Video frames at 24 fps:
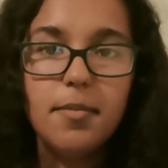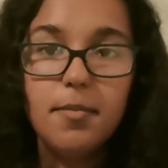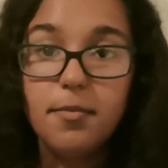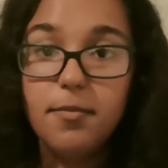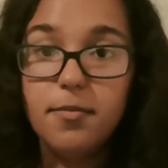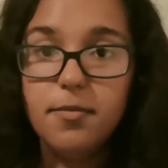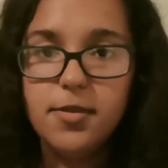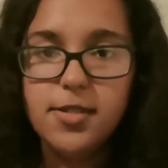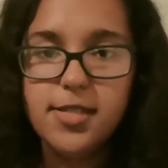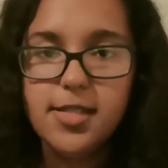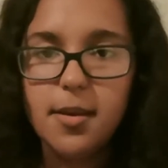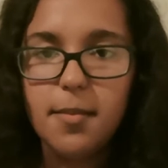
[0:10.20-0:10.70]

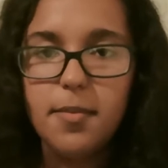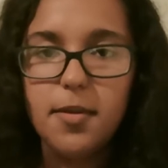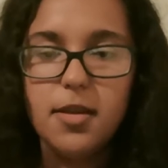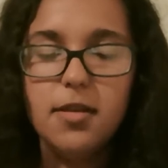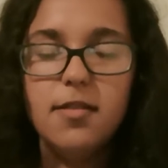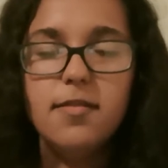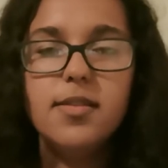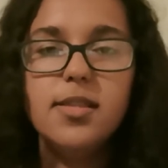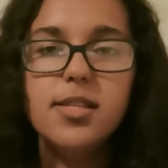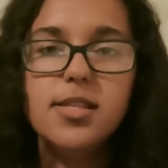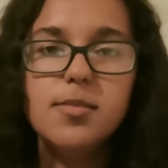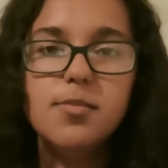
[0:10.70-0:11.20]
recipient
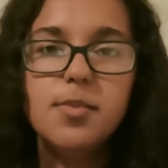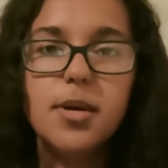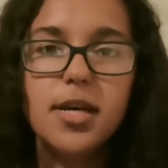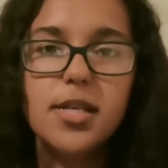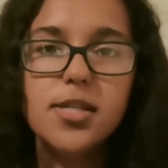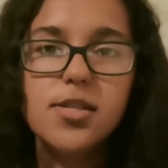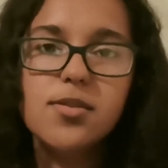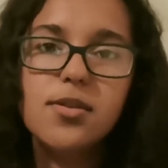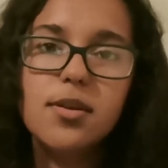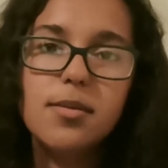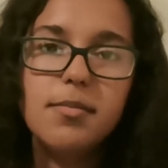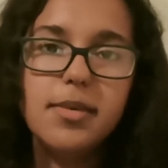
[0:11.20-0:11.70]
of this
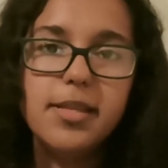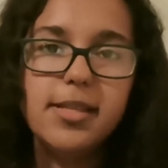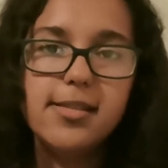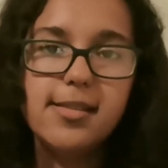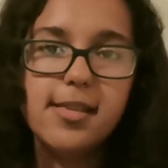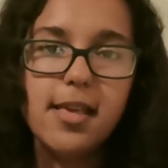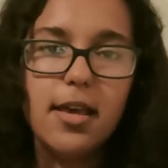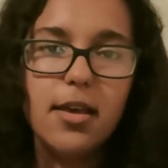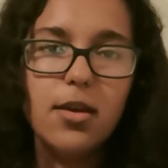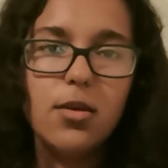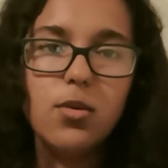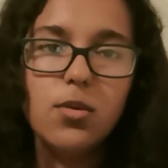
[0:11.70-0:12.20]
bursary means
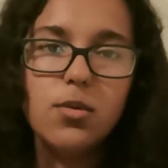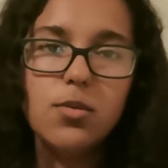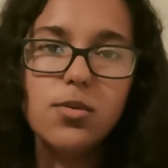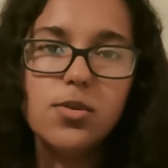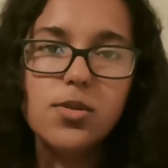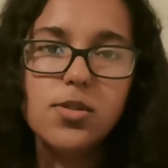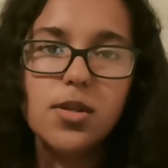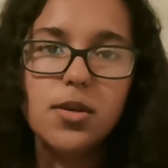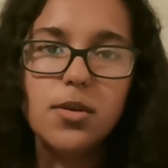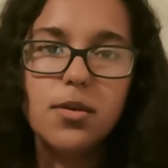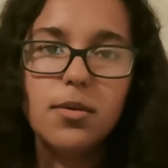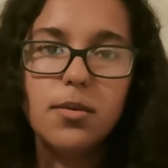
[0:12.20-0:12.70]
I
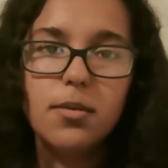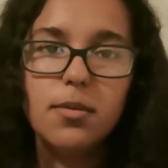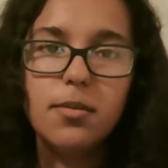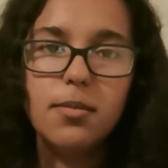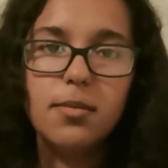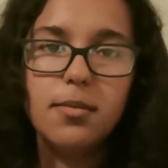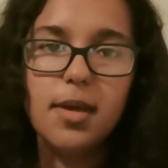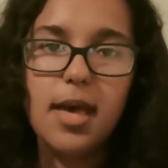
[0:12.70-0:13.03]
also